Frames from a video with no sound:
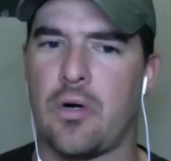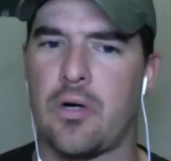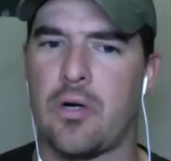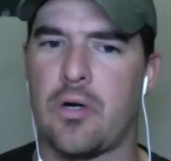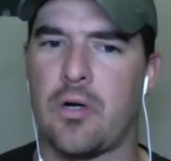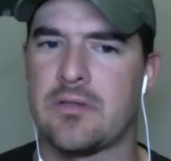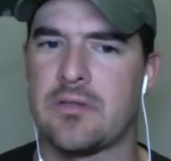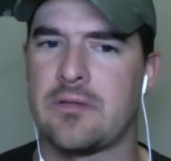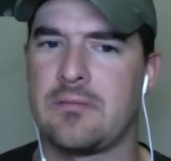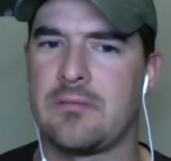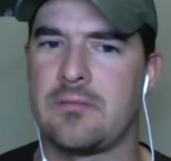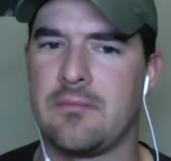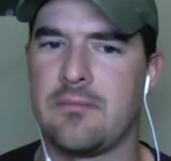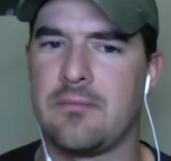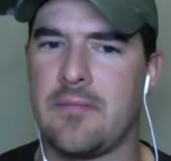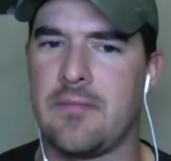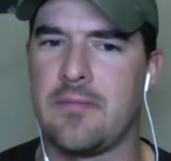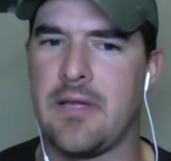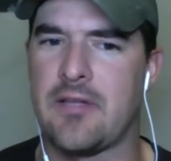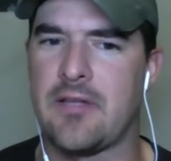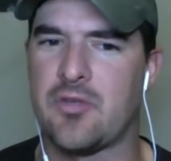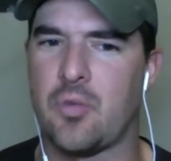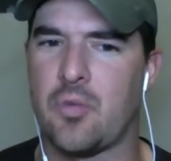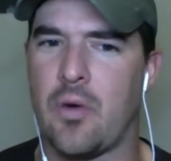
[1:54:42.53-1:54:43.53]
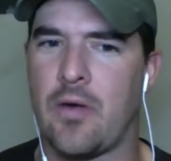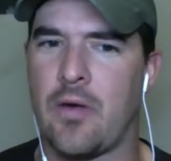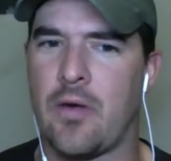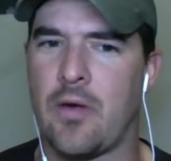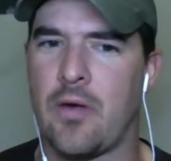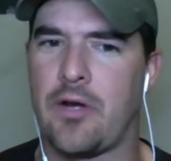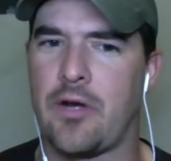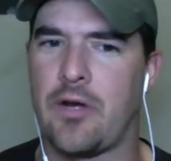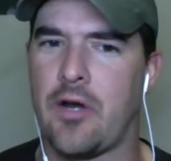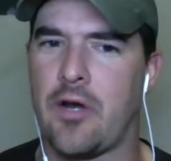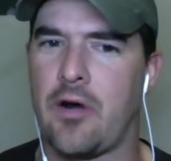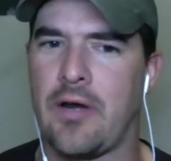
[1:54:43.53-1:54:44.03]
world
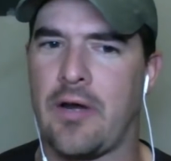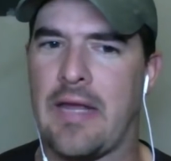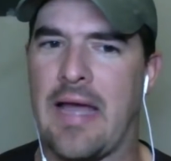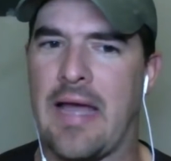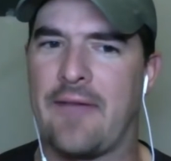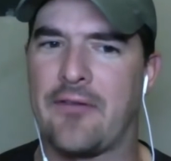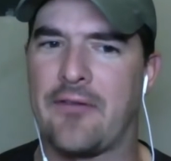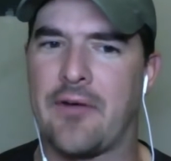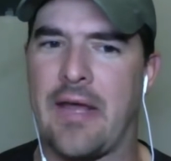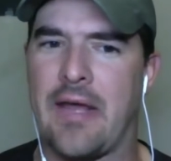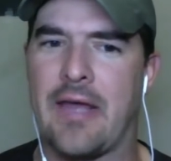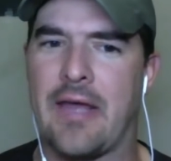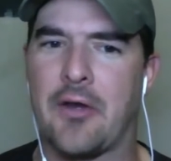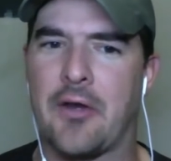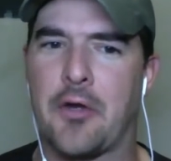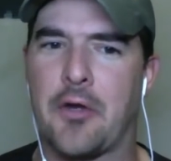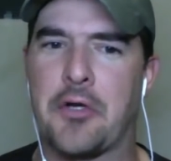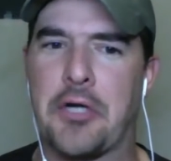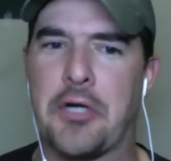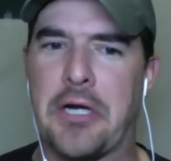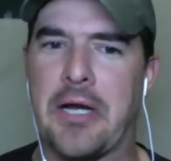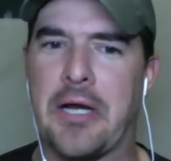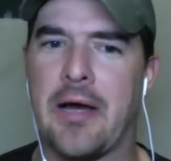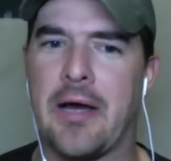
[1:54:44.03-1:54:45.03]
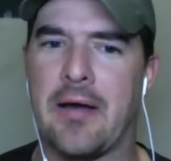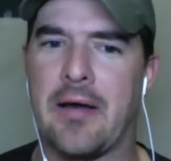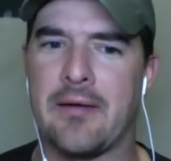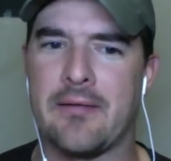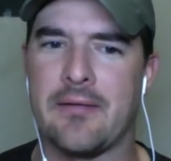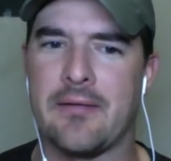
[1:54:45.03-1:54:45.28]
is one where you already have your hand on your